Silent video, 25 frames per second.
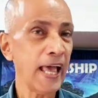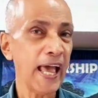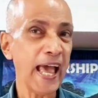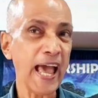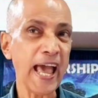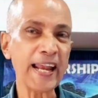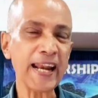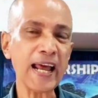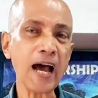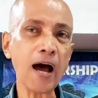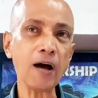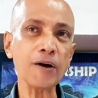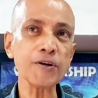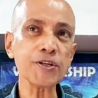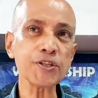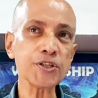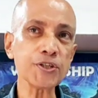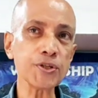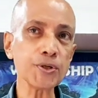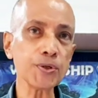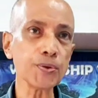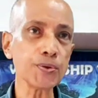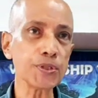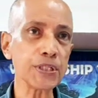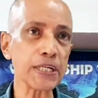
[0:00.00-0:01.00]
And our
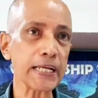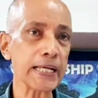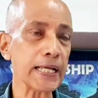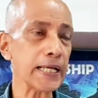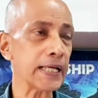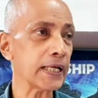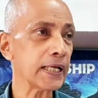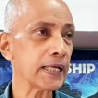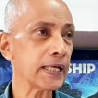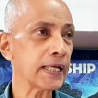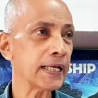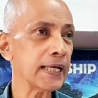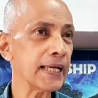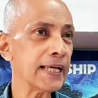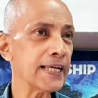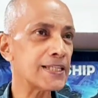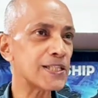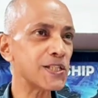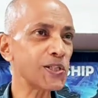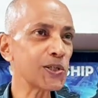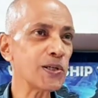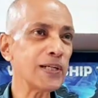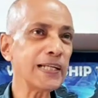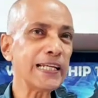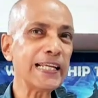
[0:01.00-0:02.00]
duty is
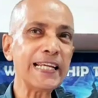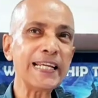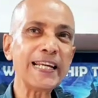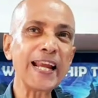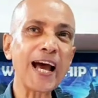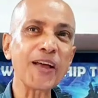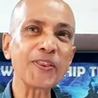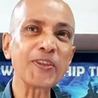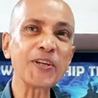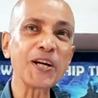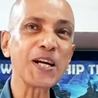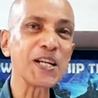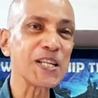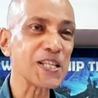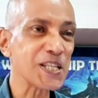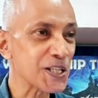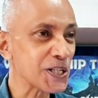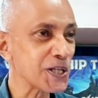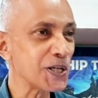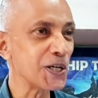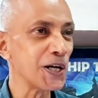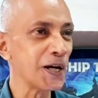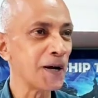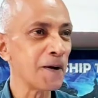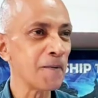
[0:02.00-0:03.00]
to lead others
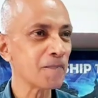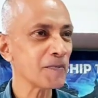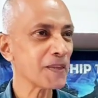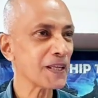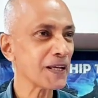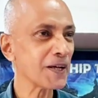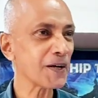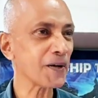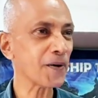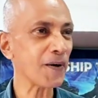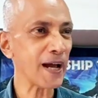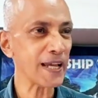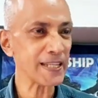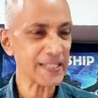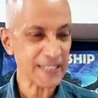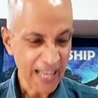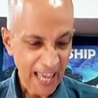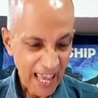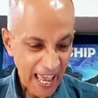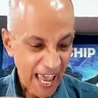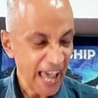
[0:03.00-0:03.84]
to Christ.